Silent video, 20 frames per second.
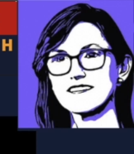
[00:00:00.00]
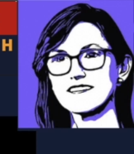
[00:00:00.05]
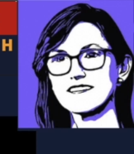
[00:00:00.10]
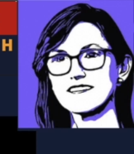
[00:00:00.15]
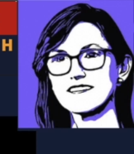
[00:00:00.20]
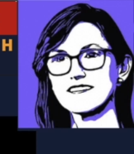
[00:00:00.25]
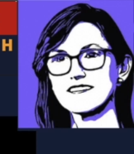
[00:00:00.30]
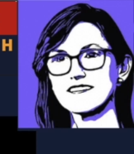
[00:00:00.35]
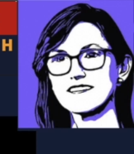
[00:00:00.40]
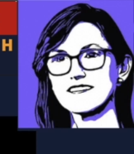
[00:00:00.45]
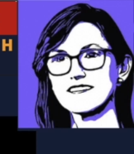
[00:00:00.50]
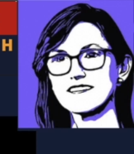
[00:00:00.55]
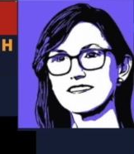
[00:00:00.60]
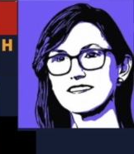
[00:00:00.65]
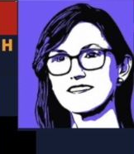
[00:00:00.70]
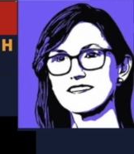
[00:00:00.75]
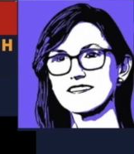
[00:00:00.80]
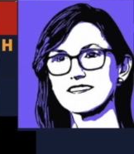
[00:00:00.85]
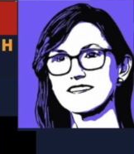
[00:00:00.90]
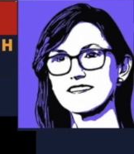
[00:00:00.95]

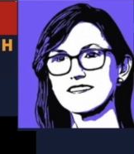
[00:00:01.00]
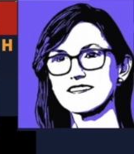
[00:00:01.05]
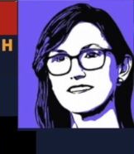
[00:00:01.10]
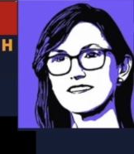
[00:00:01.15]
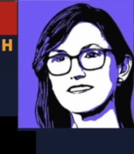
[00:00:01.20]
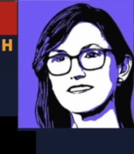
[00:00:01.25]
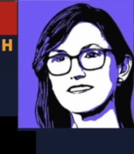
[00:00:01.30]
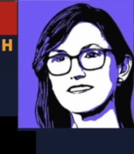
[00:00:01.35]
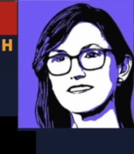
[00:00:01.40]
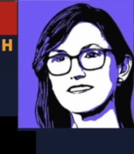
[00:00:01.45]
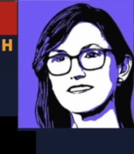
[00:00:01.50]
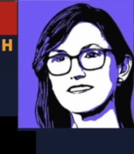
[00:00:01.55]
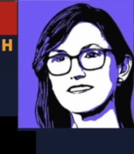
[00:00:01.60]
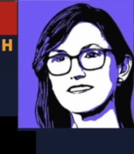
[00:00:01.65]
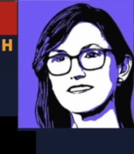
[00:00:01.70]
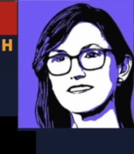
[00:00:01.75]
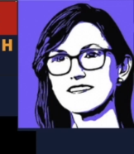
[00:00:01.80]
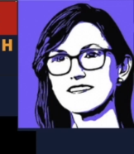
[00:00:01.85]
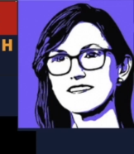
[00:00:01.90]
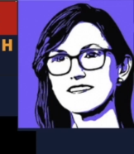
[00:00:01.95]

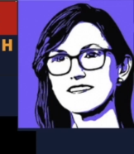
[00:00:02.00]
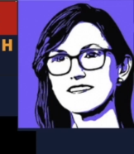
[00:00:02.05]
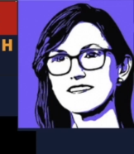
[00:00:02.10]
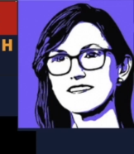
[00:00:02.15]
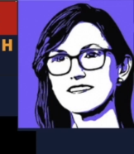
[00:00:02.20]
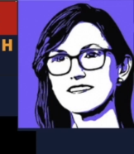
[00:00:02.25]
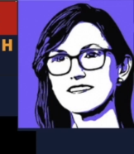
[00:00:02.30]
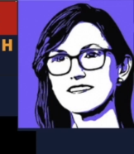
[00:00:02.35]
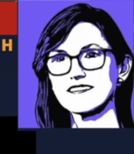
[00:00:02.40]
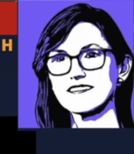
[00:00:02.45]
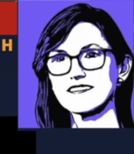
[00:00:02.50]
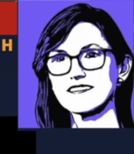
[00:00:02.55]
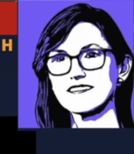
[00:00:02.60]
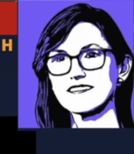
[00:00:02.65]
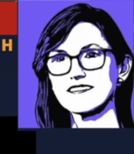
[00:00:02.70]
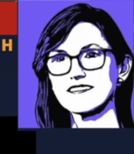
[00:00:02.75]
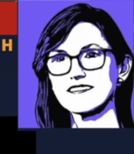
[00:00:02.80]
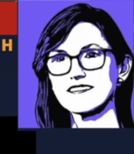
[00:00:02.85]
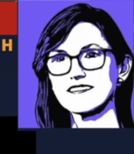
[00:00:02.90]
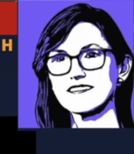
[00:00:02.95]

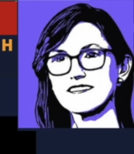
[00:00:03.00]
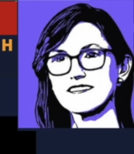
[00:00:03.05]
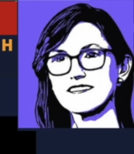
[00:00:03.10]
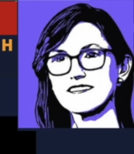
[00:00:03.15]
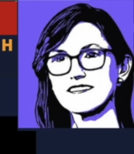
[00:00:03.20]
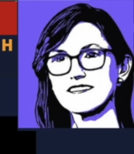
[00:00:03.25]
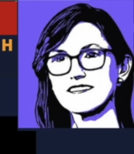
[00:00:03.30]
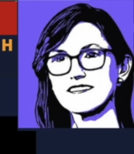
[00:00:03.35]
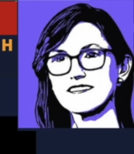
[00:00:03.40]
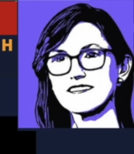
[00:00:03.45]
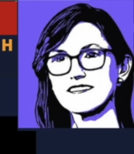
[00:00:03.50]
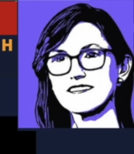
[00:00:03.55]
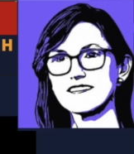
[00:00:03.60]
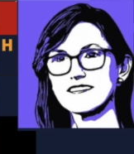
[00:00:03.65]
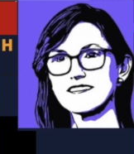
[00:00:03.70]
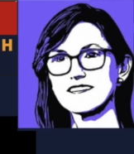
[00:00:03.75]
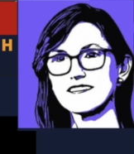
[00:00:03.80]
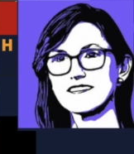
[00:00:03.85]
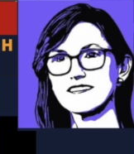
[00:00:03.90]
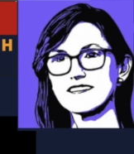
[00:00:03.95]

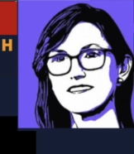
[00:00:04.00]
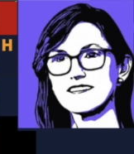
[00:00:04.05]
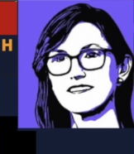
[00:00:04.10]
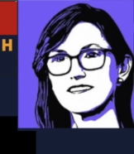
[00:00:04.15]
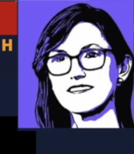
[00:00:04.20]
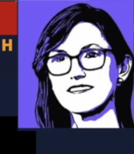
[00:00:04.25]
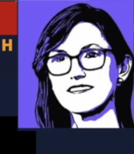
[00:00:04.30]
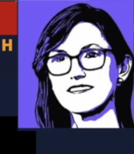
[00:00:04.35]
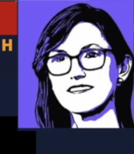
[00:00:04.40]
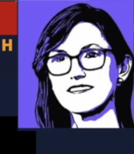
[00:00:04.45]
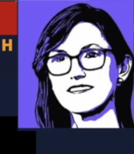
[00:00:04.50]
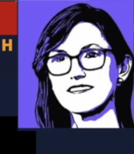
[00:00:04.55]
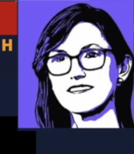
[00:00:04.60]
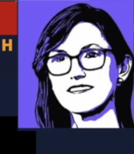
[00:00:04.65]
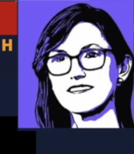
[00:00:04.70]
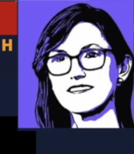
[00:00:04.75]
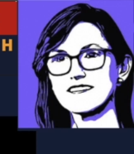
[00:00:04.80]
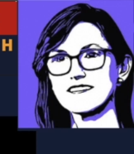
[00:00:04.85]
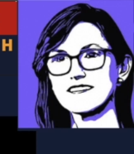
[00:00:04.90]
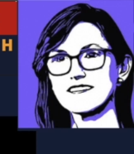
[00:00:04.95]

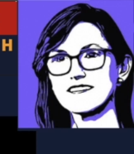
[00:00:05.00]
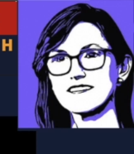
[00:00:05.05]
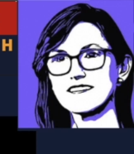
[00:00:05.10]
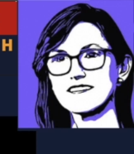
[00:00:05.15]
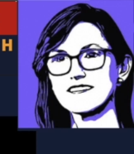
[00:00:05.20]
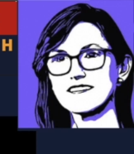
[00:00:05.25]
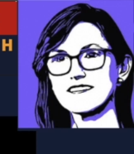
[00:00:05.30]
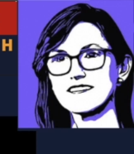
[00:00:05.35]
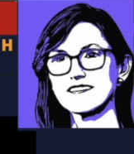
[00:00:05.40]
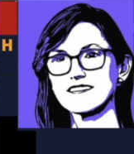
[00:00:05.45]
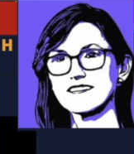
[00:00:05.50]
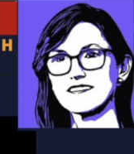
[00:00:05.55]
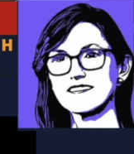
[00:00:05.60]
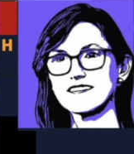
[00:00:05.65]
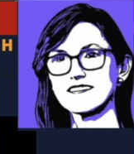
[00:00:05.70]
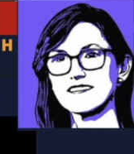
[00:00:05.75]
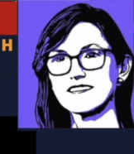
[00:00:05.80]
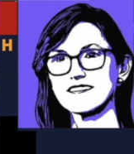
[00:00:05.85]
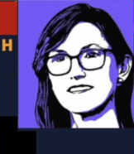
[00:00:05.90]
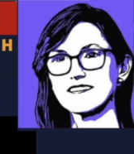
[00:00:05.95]

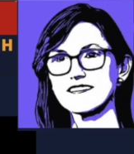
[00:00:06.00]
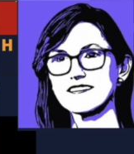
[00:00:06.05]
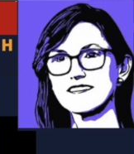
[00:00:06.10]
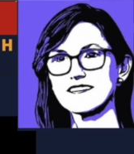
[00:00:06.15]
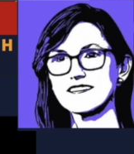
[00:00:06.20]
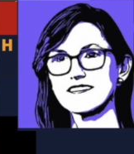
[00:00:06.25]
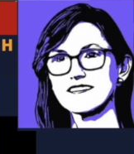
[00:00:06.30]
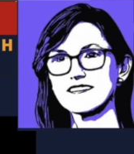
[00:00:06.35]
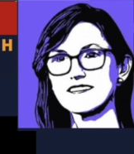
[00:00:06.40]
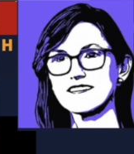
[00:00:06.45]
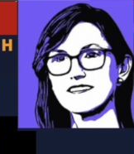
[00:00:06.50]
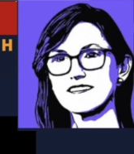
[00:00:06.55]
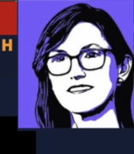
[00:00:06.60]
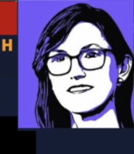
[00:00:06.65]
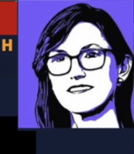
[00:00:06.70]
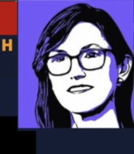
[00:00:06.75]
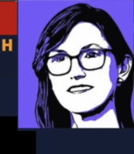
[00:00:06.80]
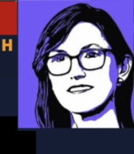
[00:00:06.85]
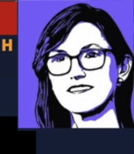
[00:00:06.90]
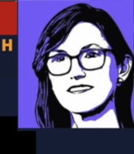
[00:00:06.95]

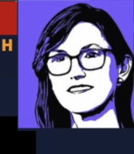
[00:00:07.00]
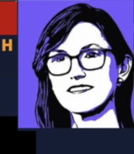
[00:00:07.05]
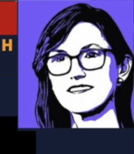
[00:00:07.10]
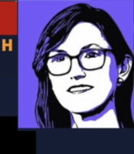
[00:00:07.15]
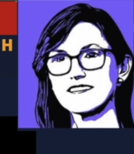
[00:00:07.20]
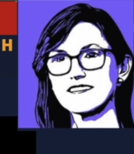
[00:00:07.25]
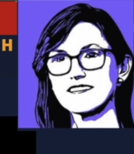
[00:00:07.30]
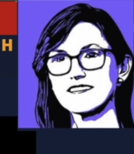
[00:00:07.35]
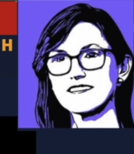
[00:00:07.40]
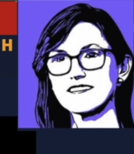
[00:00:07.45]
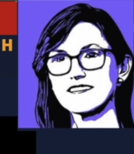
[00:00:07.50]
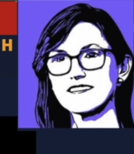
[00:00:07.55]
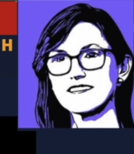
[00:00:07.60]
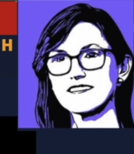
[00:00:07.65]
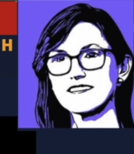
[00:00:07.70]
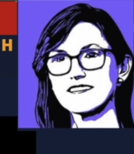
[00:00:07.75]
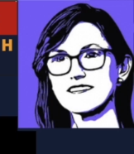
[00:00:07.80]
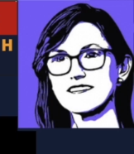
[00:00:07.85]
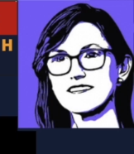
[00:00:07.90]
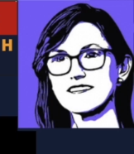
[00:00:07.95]
[no speech]